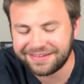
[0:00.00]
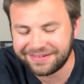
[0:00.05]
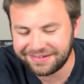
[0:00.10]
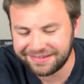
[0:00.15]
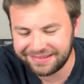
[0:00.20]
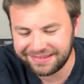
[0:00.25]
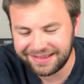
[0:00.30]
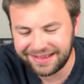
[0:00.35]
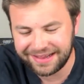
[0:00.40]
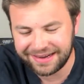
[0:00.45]
They're
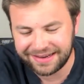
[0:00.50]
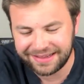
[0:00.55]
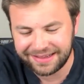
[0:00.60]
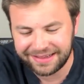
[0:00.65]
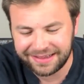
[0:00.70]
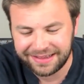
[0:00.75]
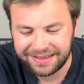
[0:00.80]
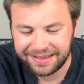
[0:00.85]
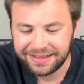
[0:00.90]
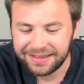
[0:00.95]
a lot
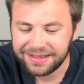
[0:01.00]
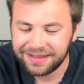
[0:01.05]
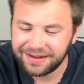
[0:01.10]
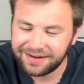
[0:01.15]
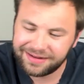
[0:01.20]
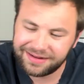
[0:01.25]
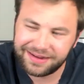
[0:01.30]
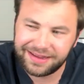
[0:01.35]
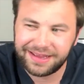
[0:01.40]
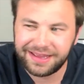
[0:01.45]
of,
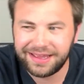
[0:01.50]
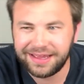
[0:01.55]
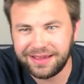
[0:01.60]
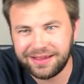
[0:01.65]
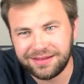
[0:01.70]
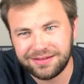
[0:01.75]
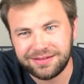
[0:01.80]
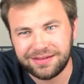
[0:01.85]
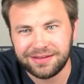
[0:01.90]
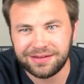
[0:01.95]
all right,